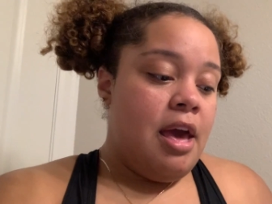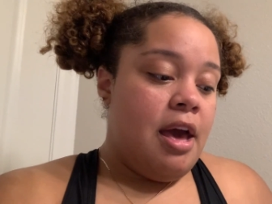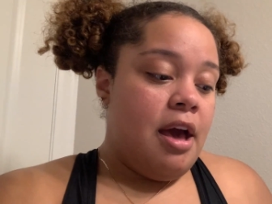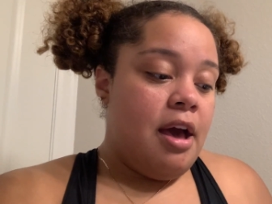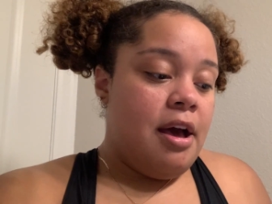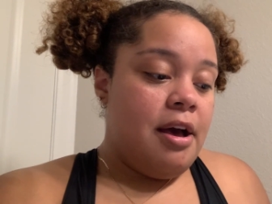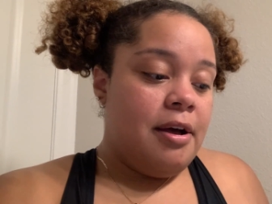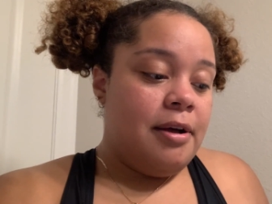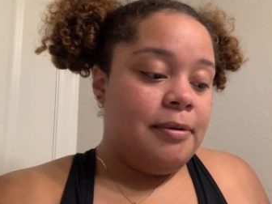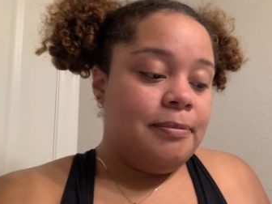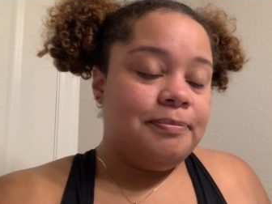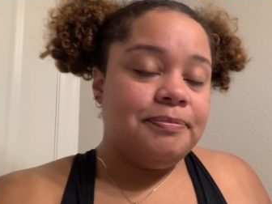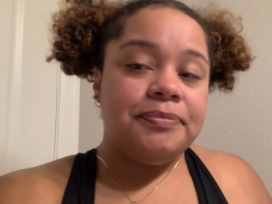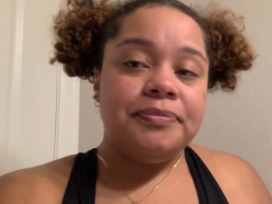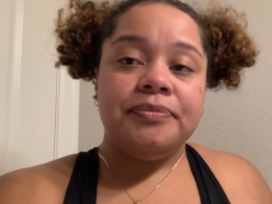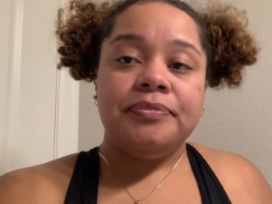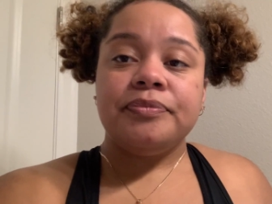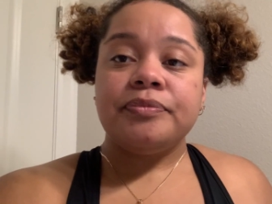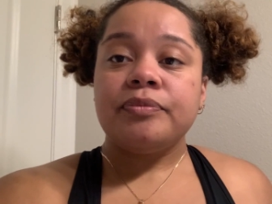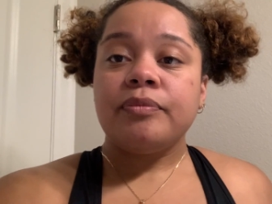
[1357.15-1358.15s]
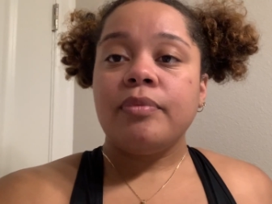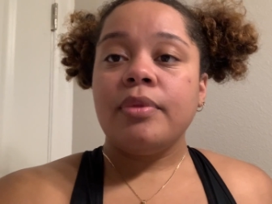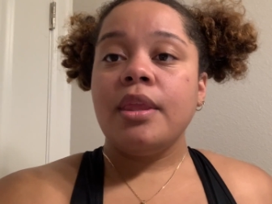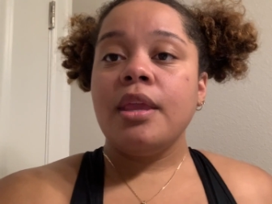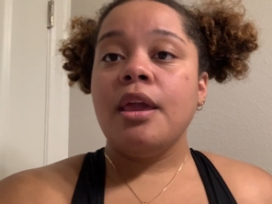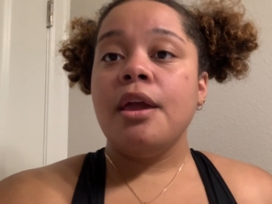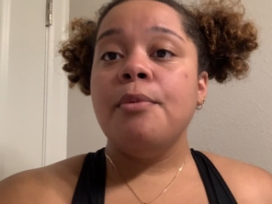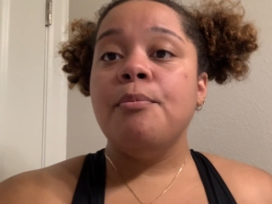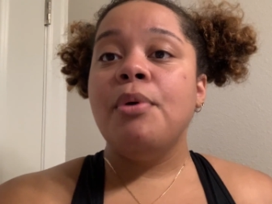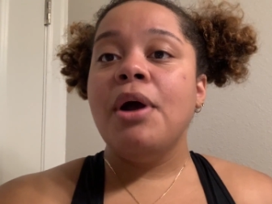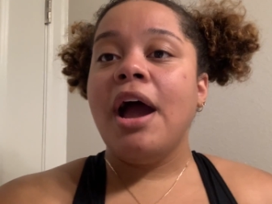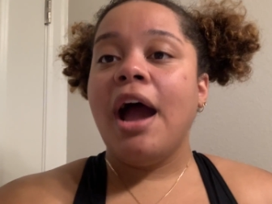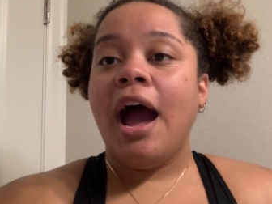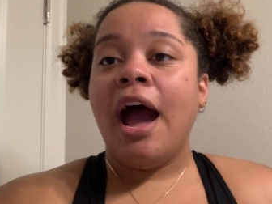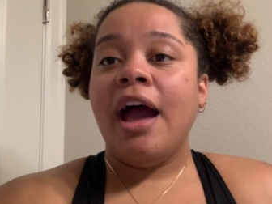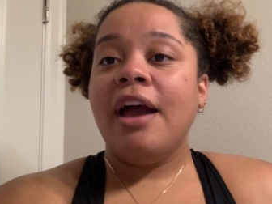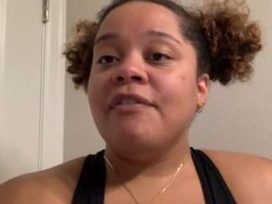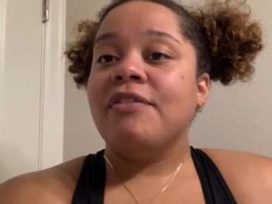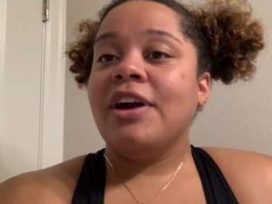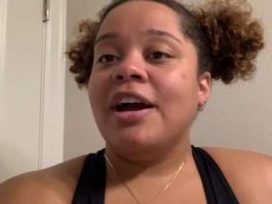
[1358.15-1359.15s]
But
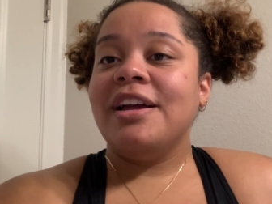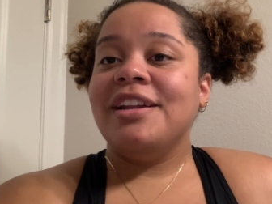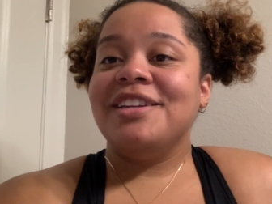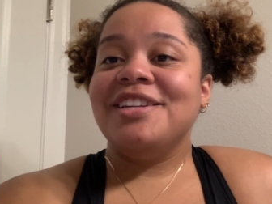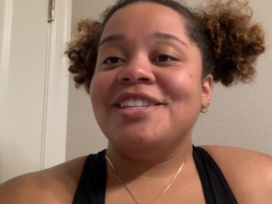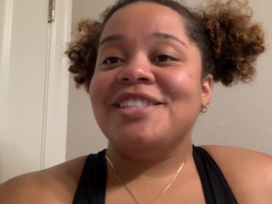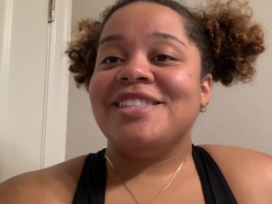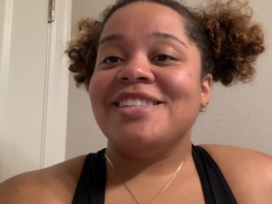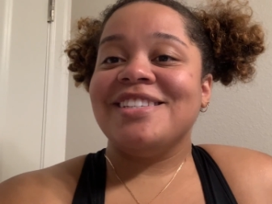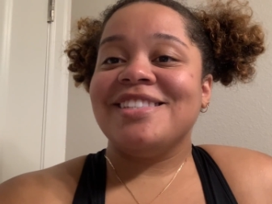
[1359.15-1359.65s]
I've gotten into